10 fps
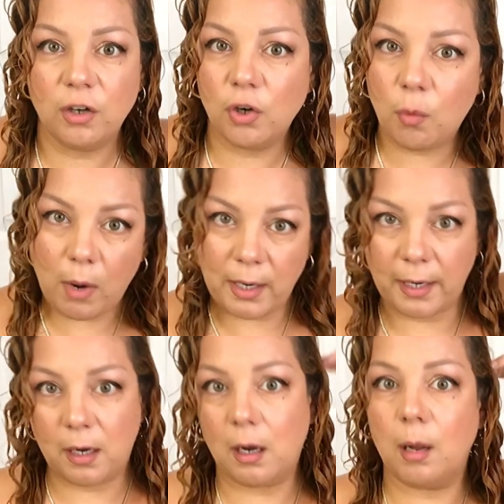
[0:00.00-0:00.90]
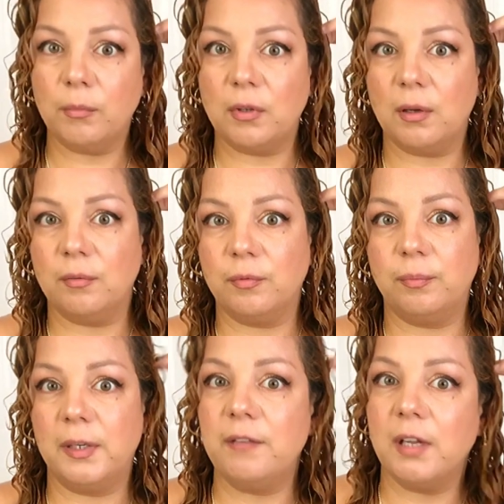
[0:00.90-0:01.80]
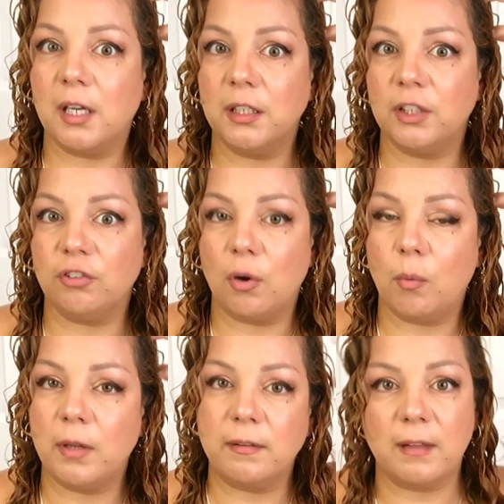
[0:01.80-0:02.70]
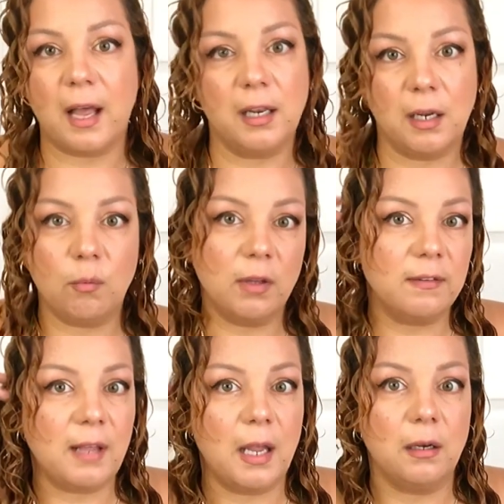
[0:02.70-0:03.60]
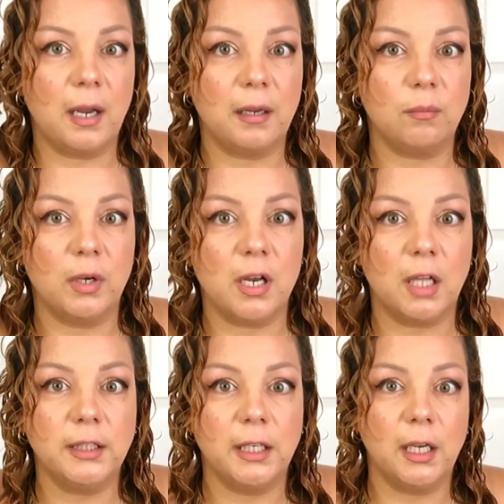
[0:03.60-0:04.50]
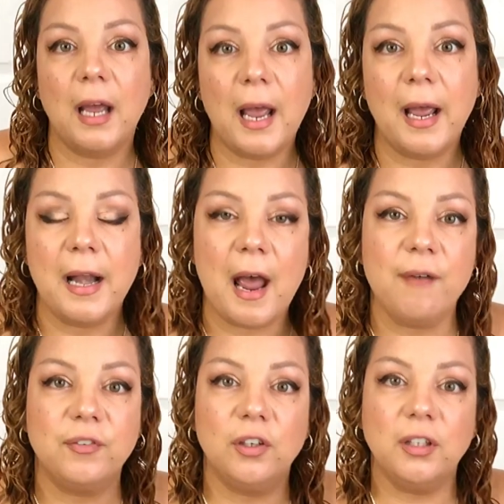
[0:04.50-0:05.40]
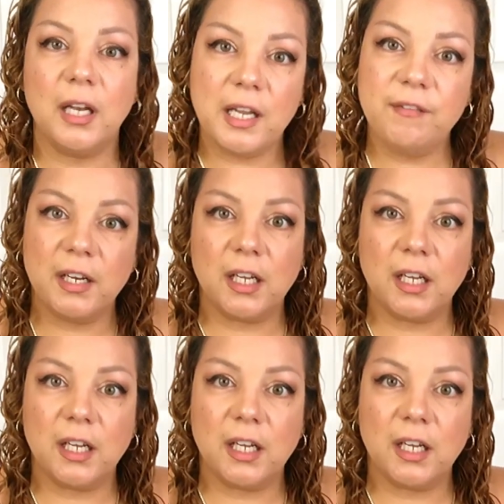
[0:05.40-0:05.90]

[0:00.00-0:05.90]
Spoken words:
You don't want like clumps of leave-in conditioner on one side and then one side like with nothing. And after the leave-in